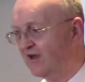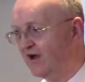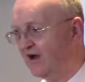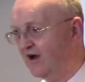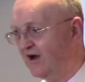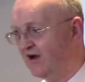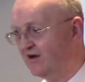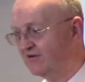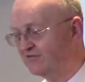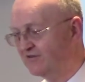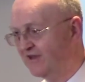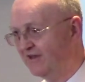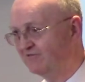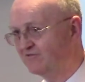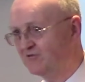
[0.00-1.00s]
of
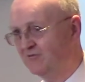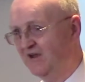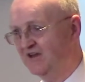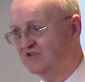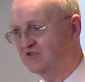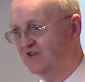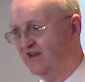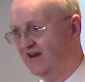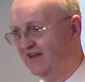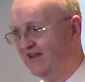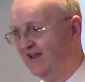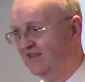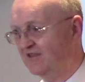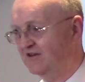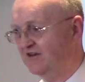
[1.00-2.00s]
information that I
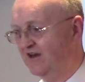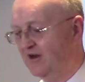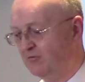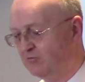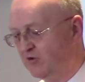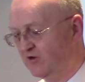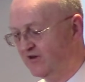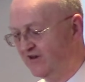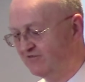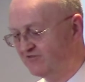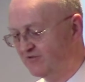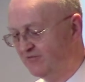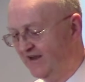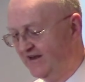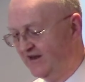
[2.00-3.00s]
gathered in, I pulled in
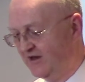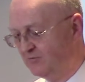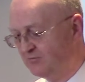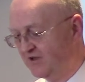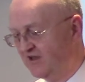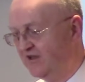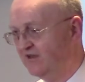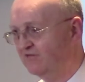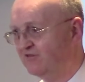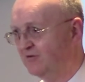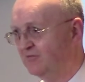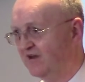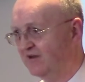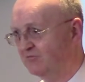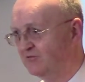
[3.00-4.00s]
from NLP,
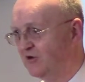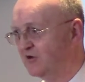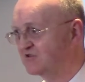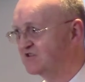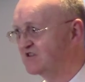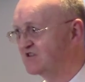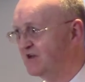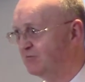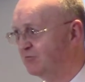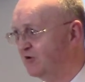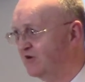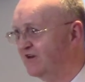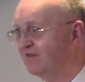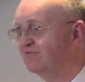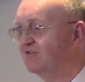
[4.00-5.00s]
from hypnosis, I
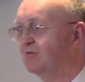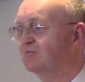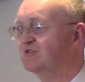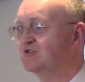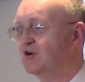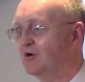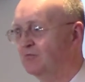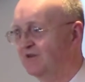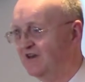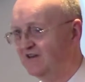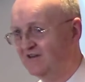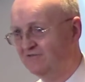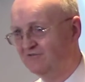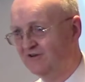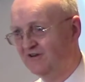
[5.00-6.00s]
pulled in from so many
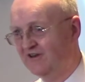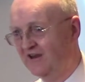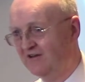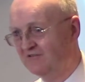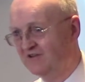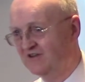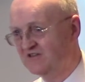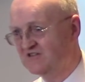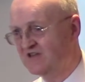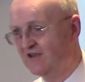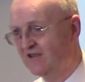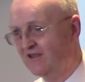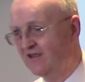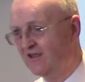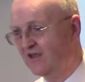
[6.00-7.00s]
different areas
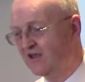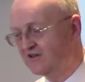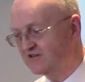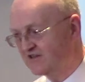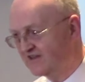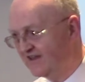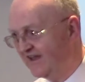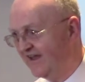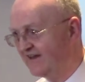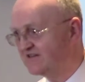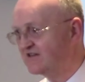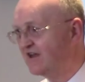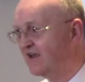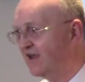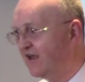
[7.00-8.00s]
to
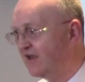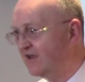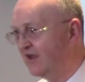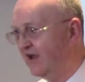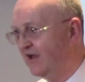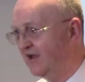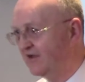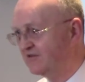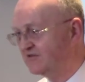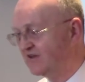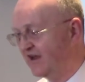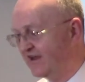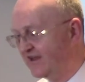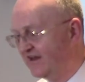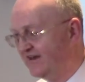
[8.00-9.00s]
get a
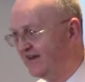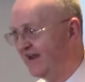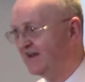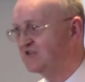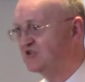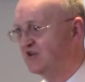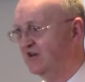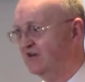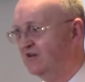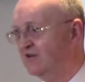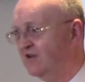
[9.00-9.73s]
connection